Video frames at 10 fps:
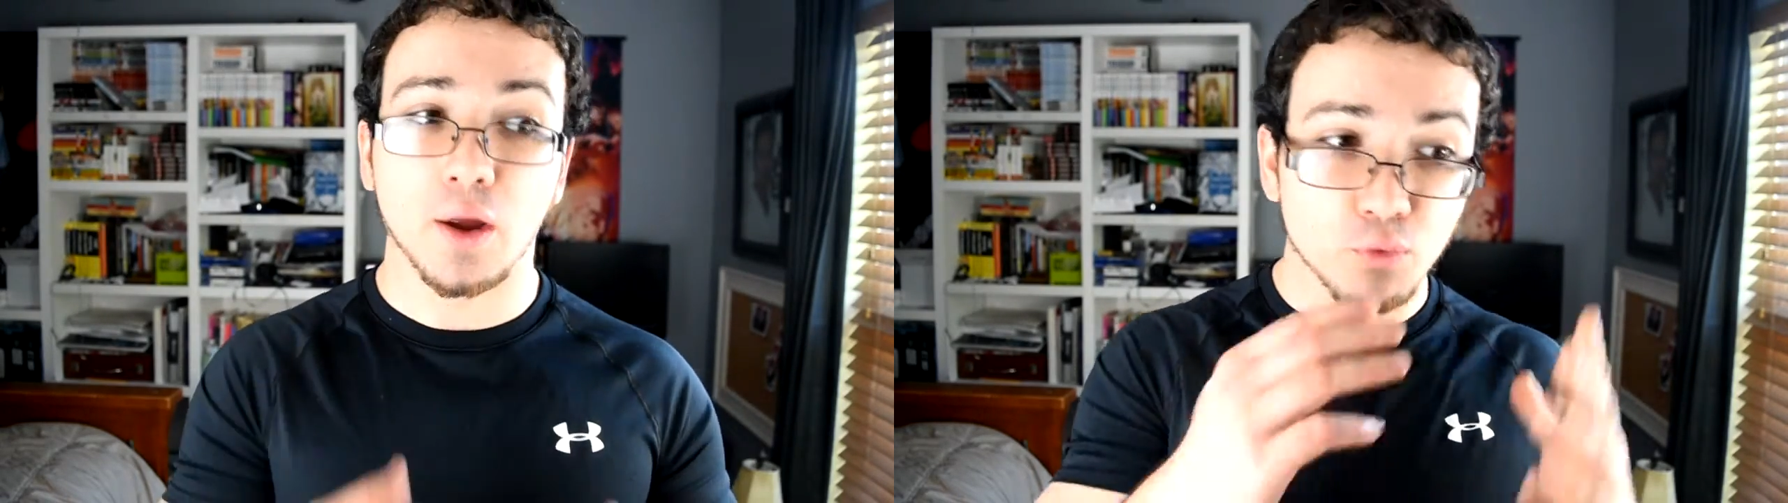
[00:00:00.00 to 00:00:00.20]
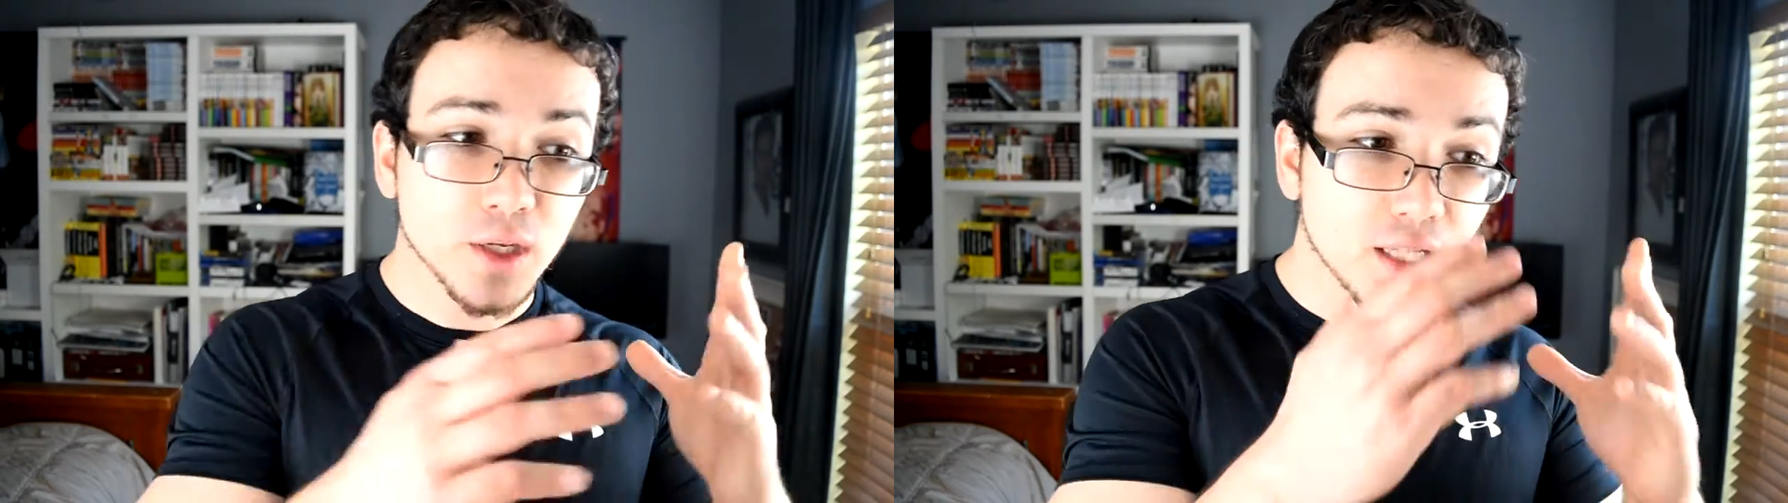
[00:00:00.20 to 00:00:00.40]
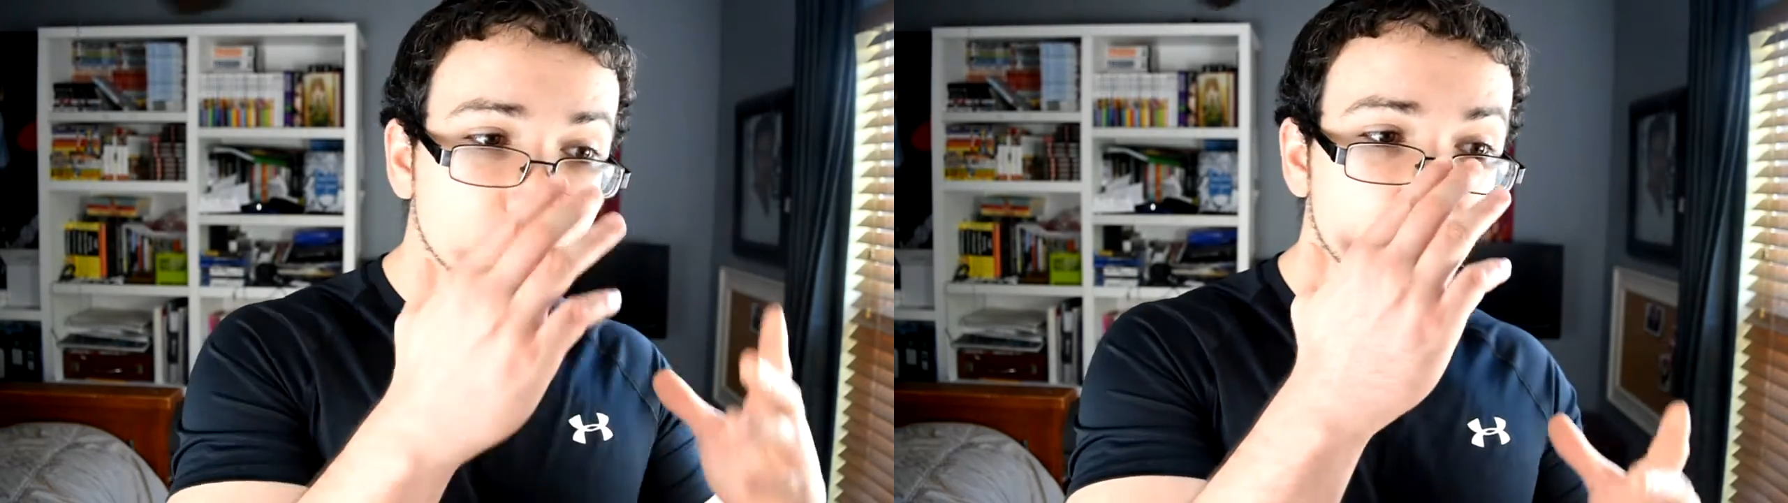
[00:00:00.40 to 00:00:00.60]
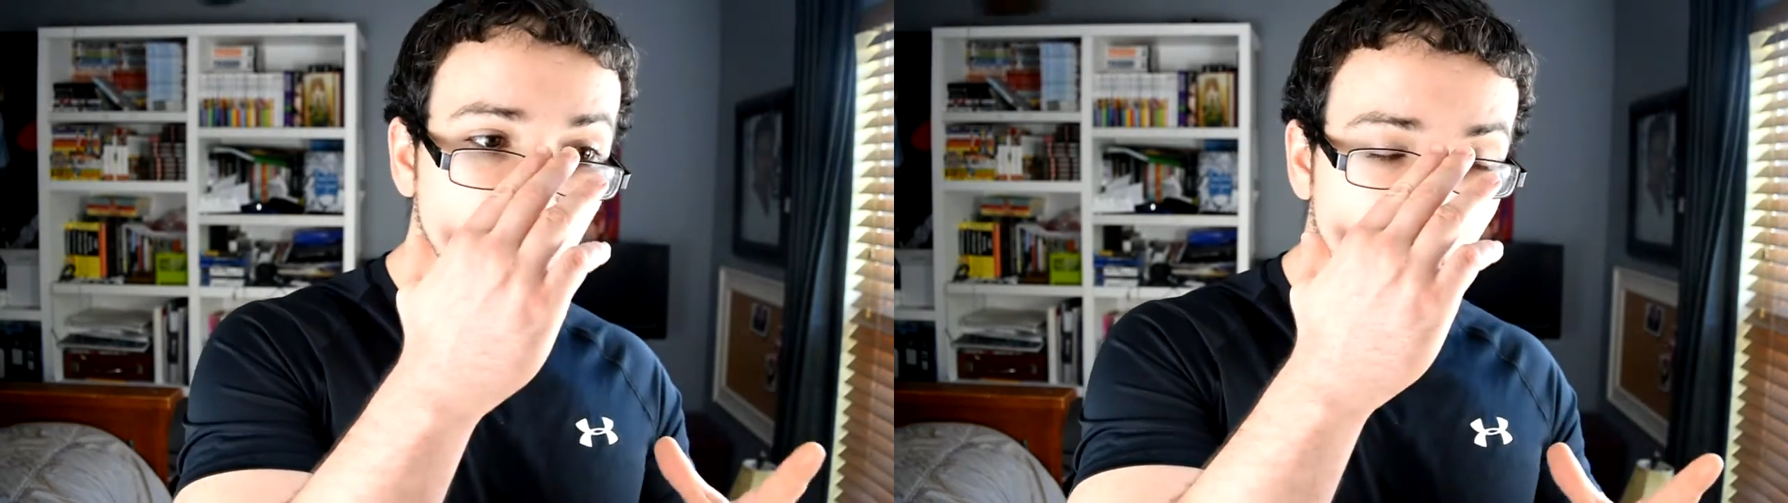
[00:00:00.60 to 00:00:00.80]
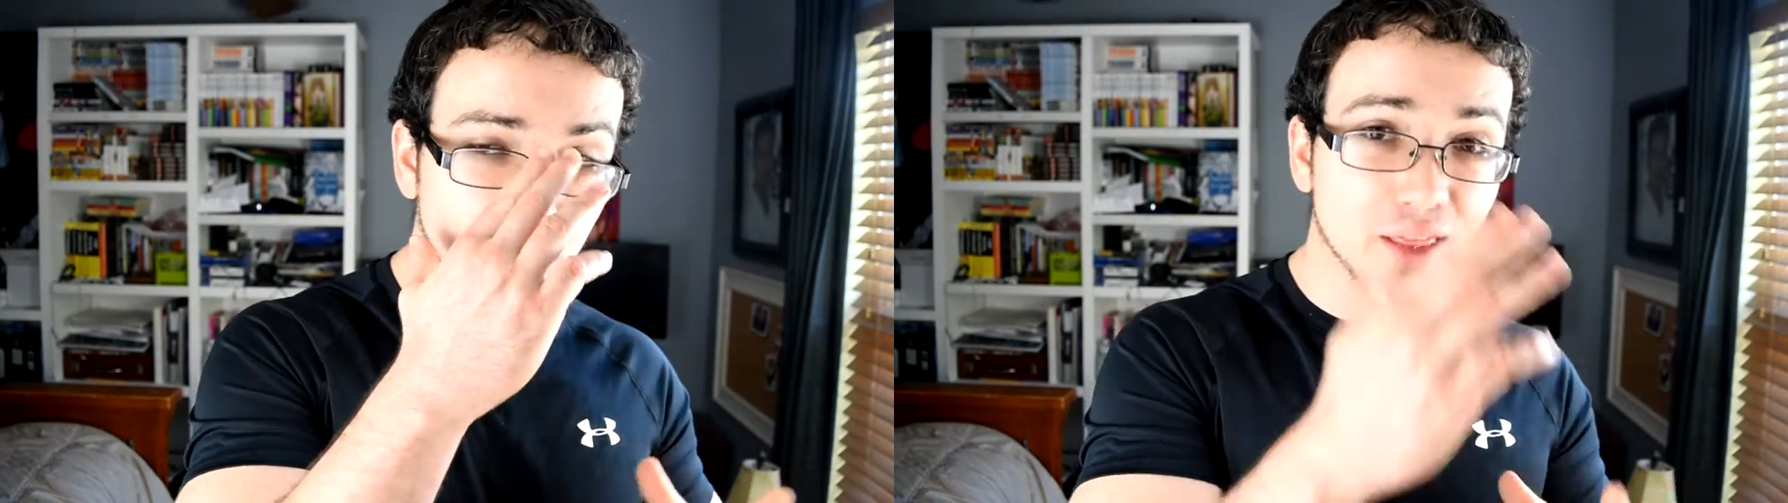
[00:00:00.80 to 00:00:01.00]
I really do
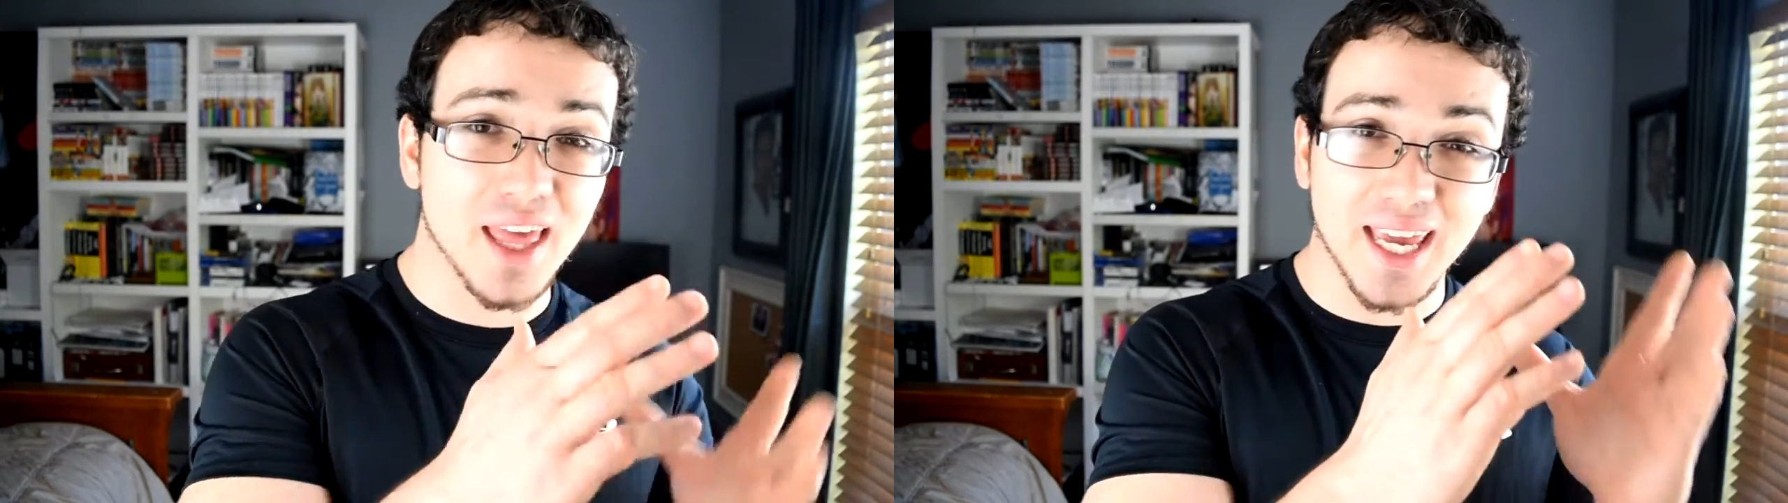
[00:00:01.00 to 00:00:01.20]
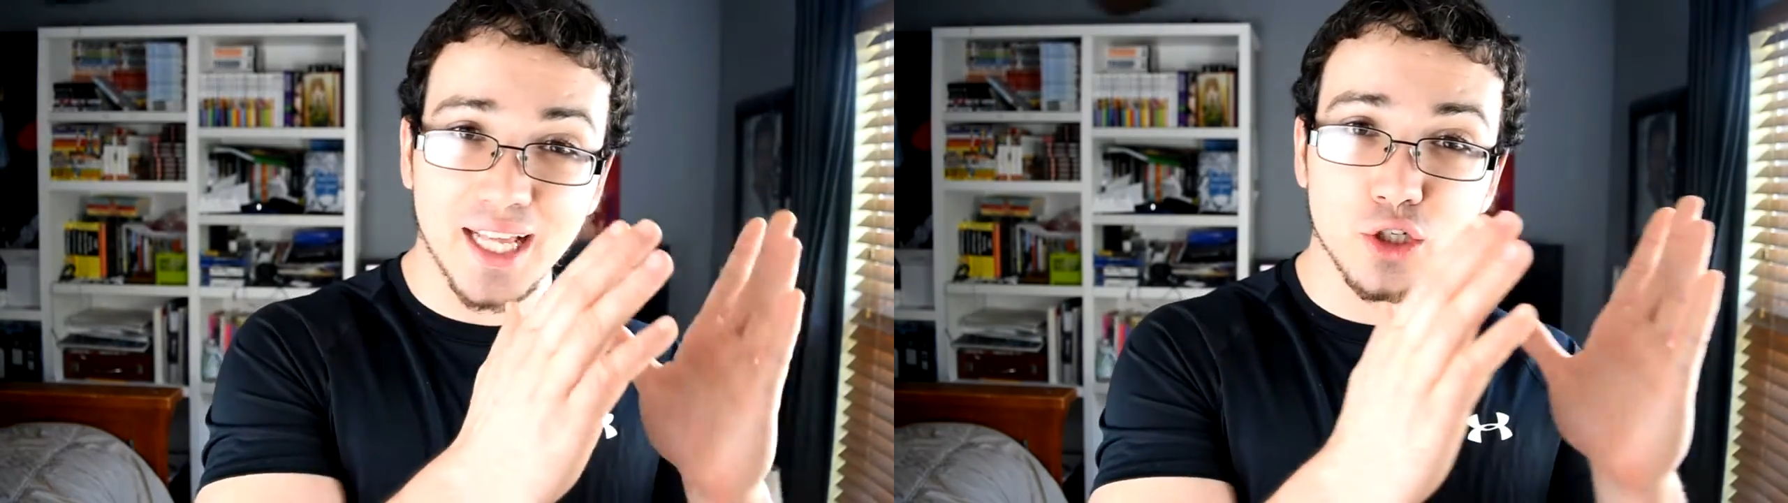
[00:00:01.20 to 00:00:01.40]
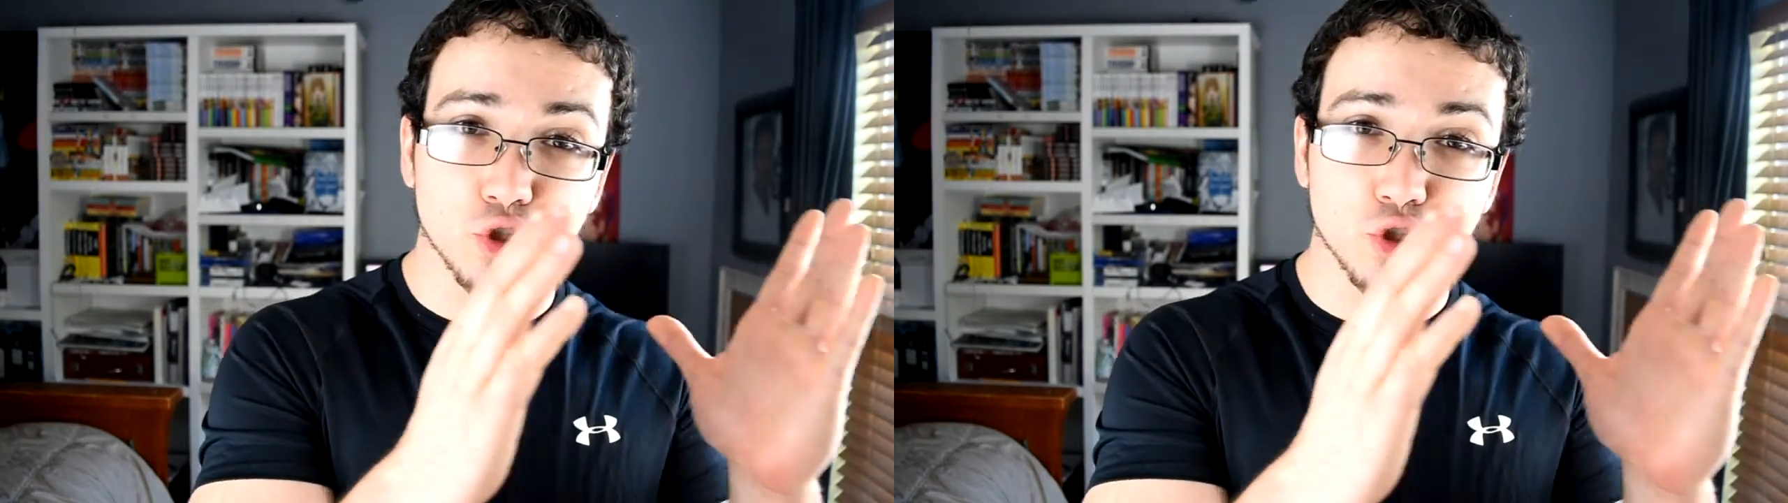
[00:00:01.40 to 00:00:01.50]
hope that they can